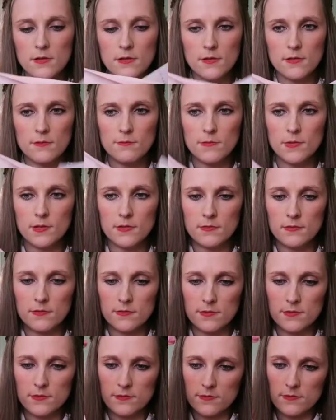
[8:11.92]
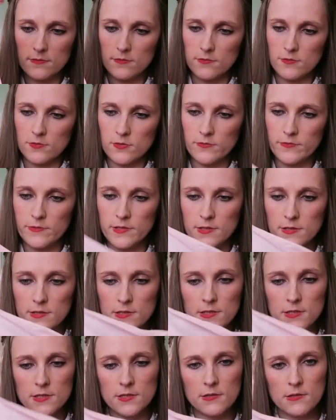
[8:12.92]
and I'm sure
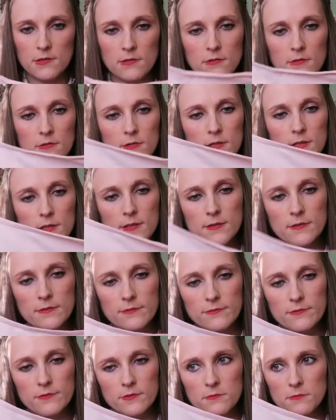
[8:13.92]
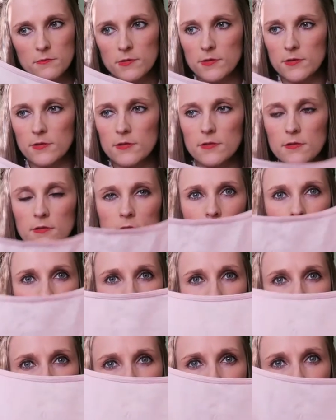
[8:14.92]
this is slightly different with the
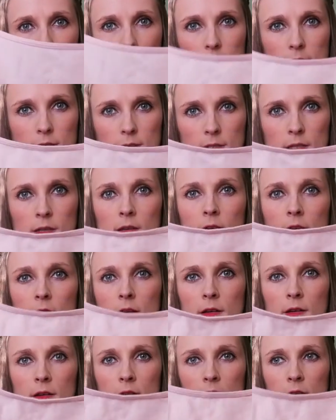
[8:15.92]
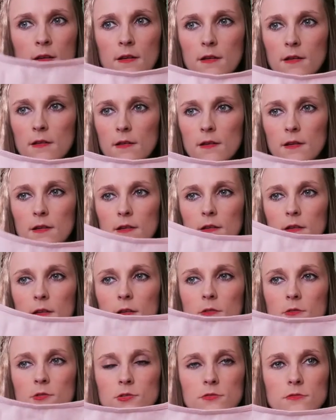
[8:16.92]
straps, it's
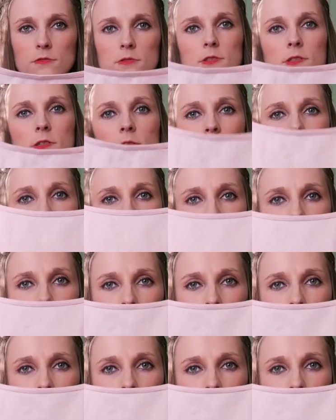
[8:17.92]
a lot shorter.